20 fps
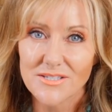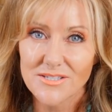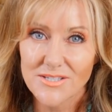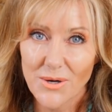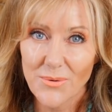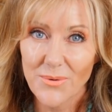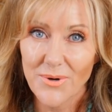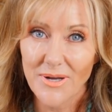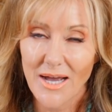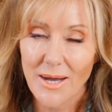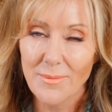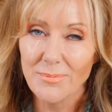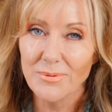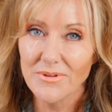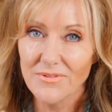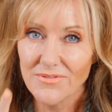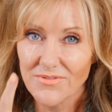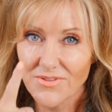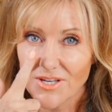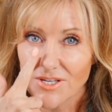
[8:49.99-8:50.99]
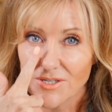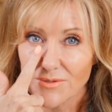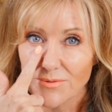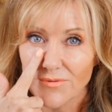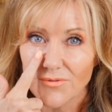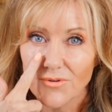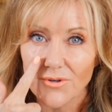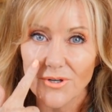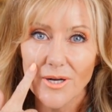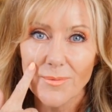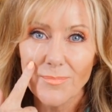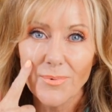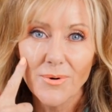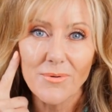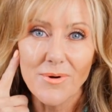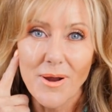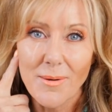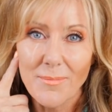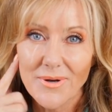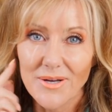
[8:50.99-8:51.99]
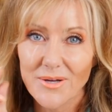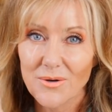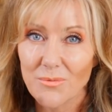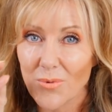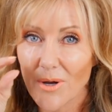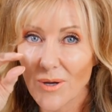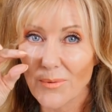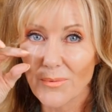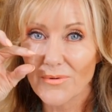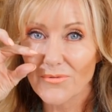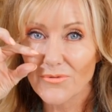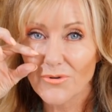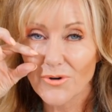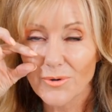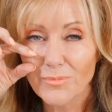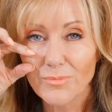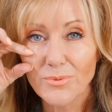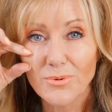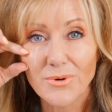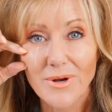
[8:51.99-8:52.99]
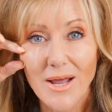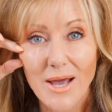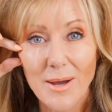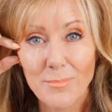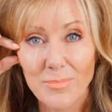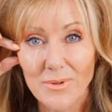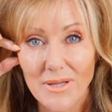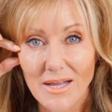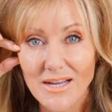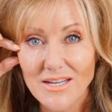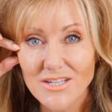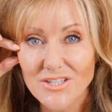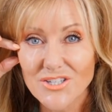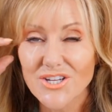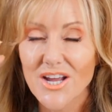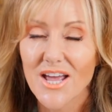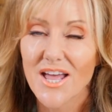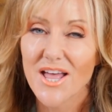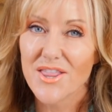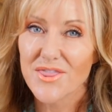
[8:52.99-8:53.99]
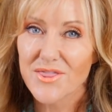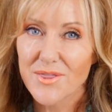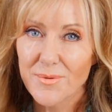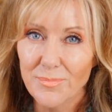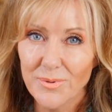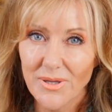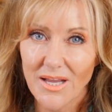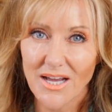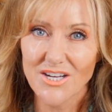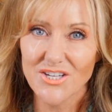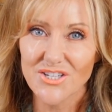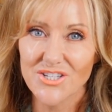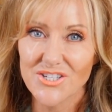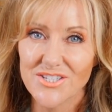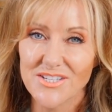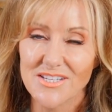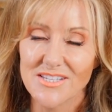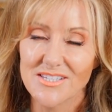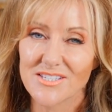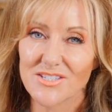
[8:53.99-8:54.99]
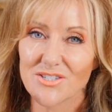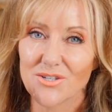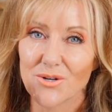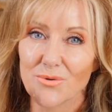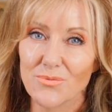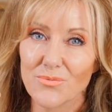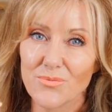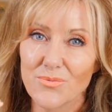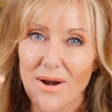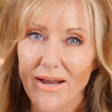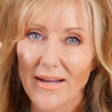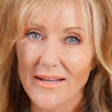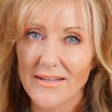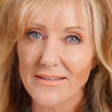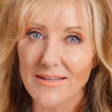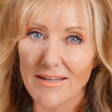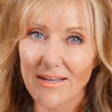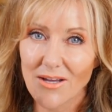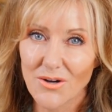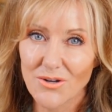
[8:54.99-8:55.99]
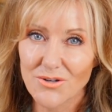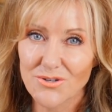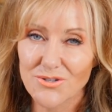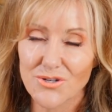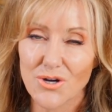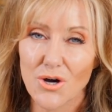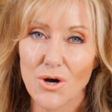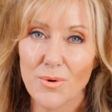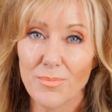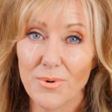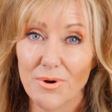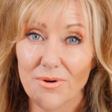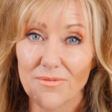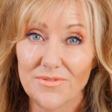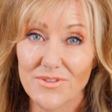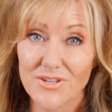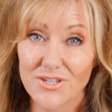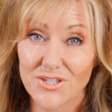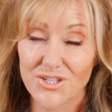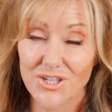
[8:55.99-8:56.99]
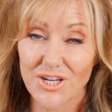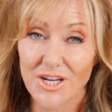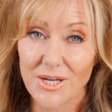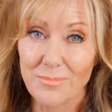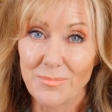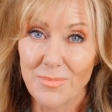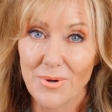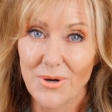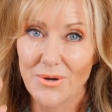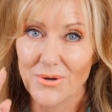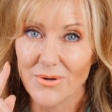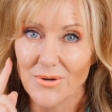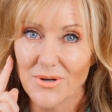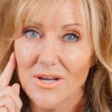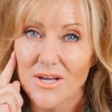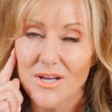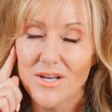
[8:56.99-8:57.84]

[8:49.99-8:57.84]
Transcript: So a couple of things. We've got our parameter where we've got to put our blush. The blush sits directly on top of the cheekbone.